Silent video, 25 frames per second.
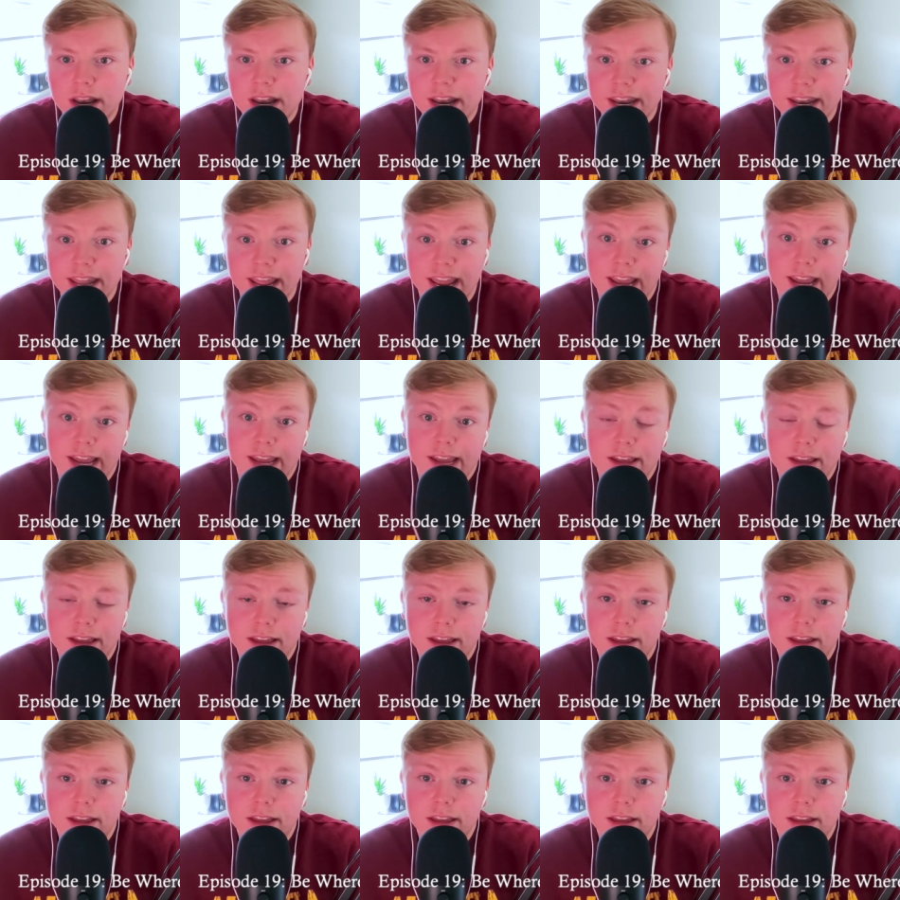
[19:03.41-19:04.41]
day.
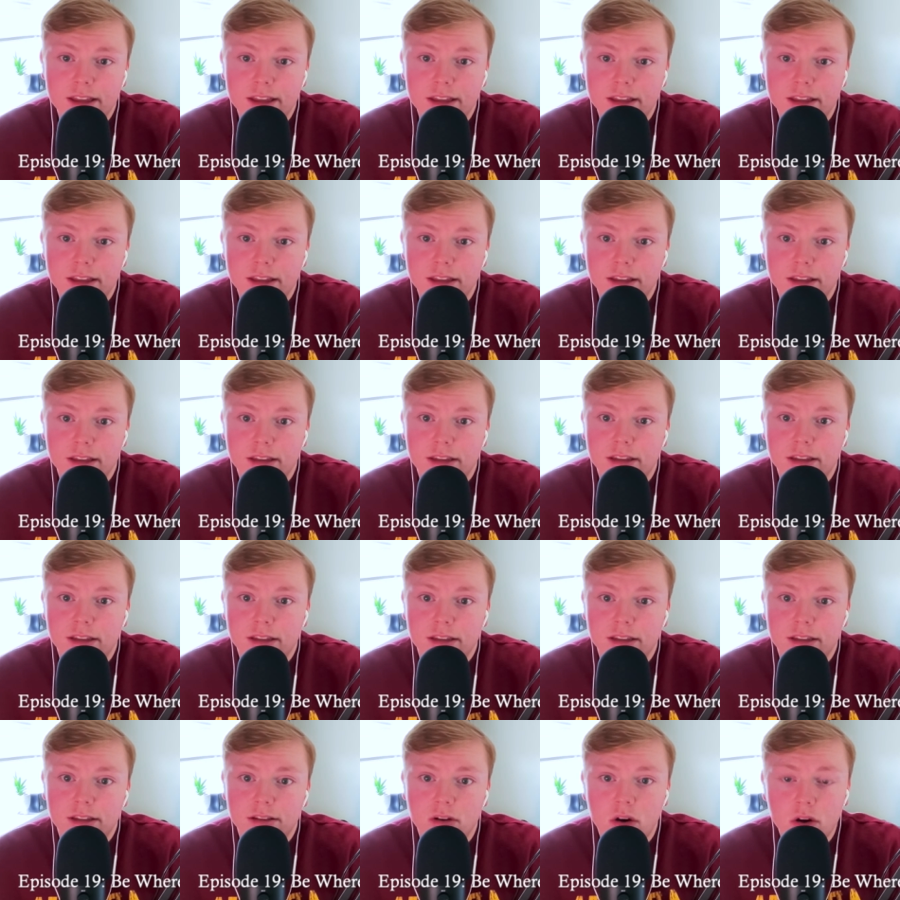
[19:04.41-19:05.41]

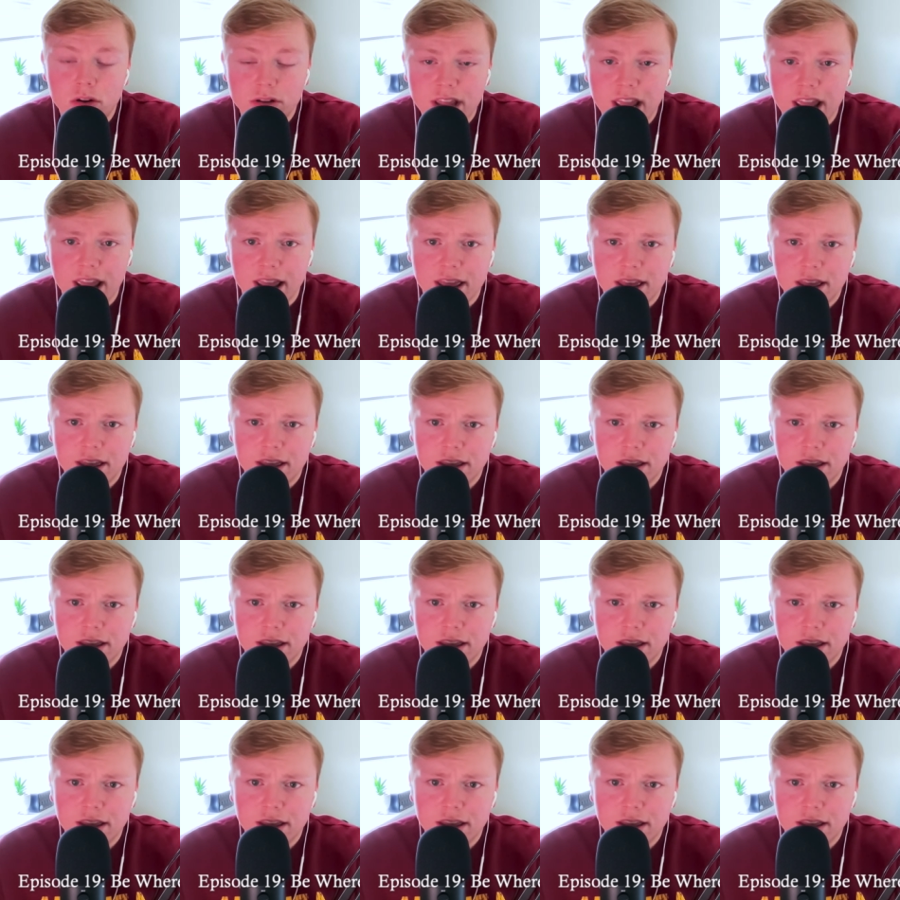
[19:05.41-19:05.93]
All day.